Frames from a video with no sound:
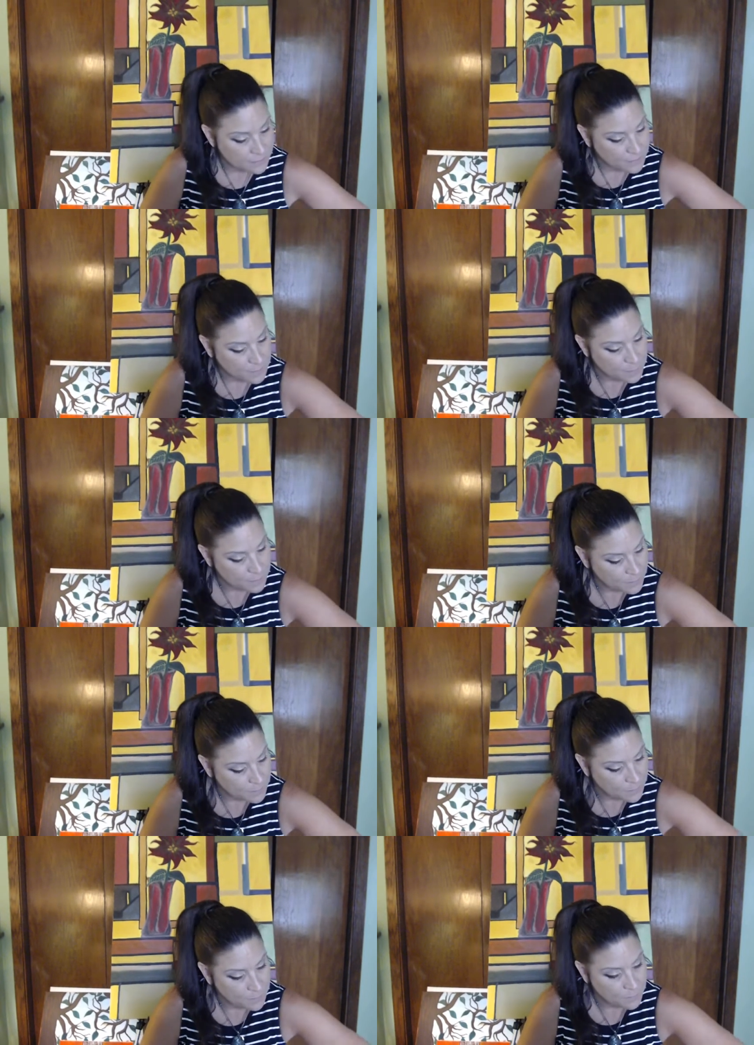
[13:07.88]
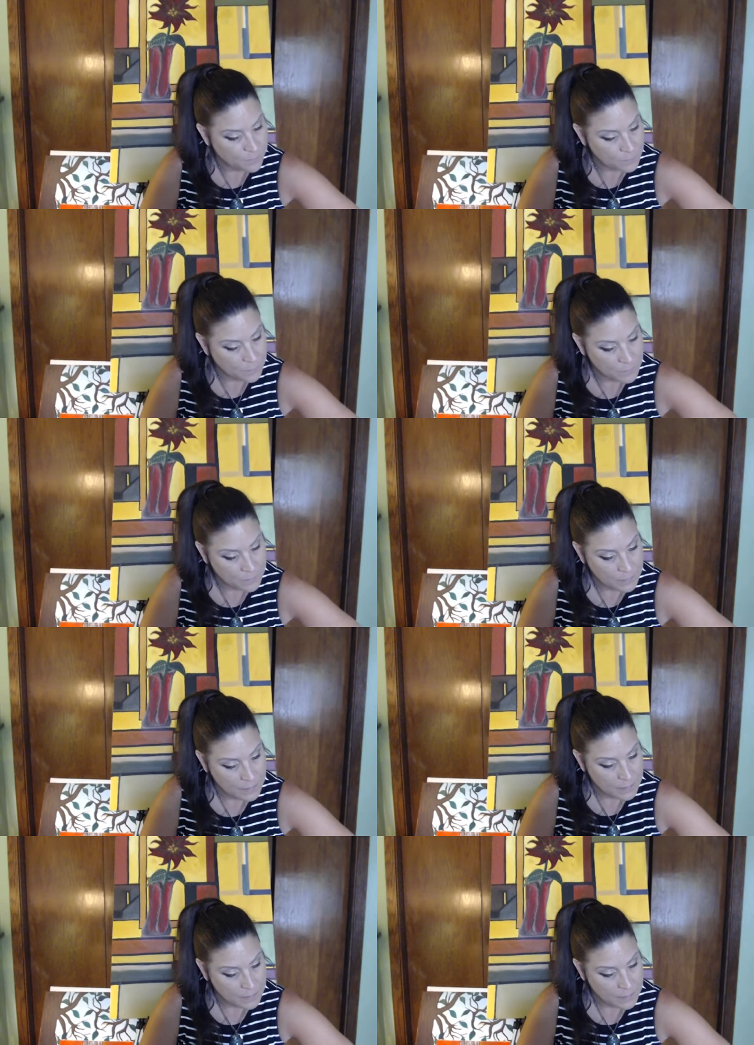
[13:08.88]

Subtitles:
(silence)